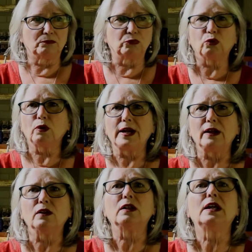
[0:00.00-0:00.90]

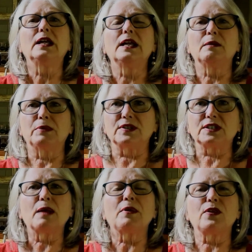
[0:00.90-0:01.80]
broil, but
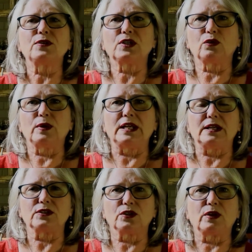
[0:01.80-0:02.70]
some of those
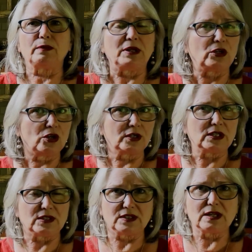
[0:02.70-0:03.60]
ingredients are going to be cooked
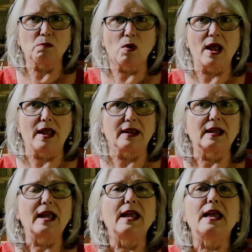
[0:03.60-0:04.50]
in some way.
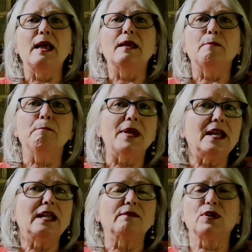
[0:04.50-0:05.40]

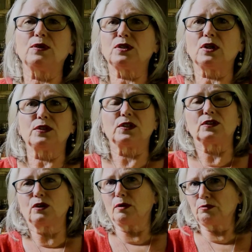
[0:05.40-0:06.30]
Many of those salsas
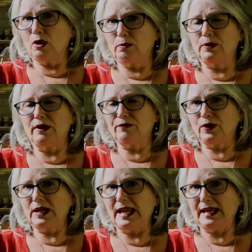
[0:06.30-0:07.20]
are appropriate for
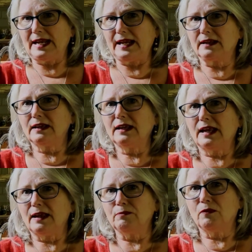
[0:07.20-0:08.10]
canning,
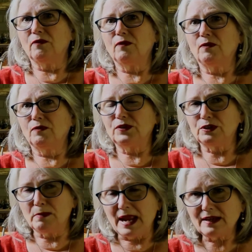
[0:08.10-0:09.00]
and to
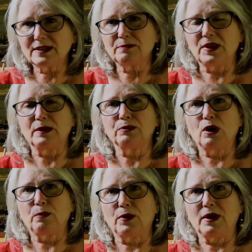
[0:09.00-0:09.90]
make something
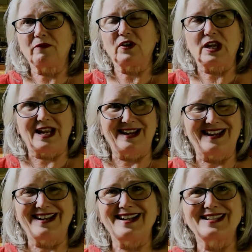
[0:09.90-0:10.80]
appropriate for canning,
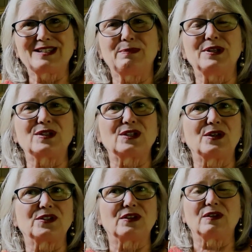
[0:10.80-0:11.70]
it has to be a
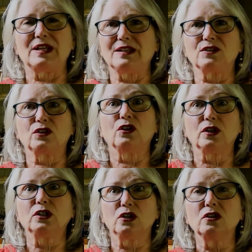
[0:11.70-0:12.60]
salsa that is
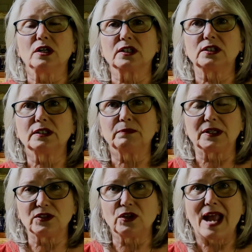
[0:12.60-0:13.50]
good cooked,
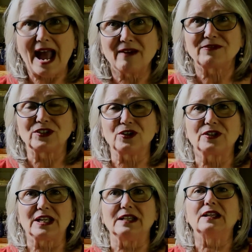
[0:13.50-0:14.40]
because you have to
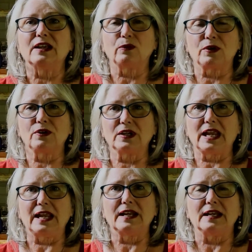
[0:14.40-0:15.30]
cook it in order to
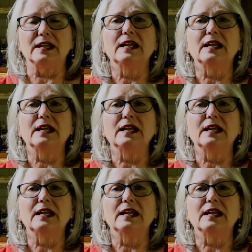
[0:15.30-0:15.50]
can it.